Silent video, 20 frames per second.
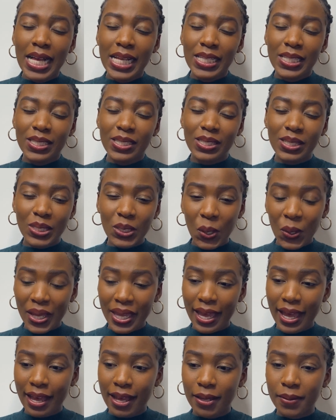So
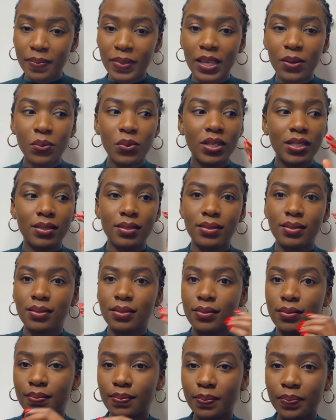yeah, it
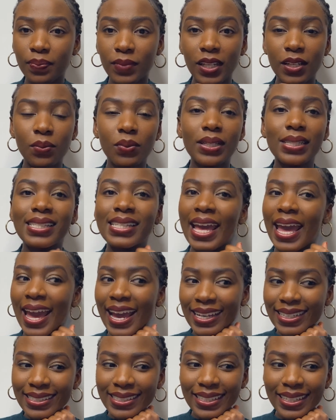was
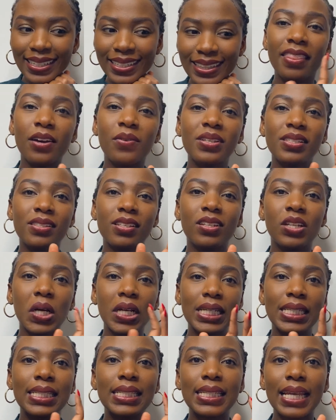hectic. That was the
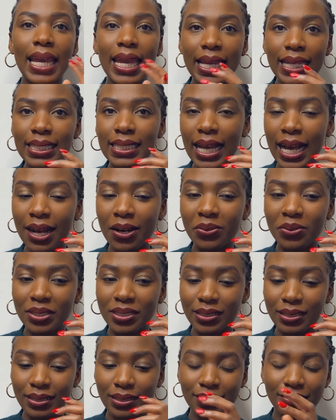longest 8
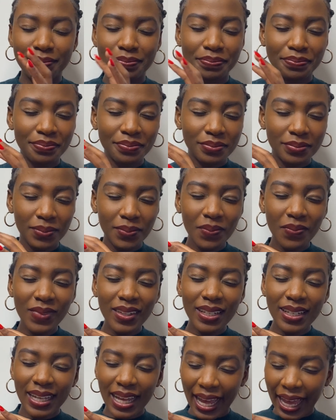hours
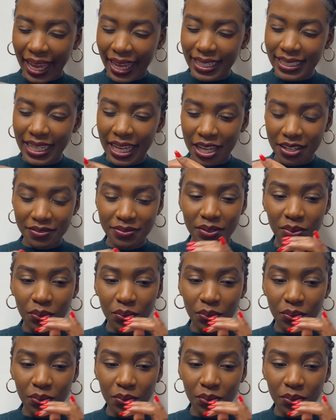I had ever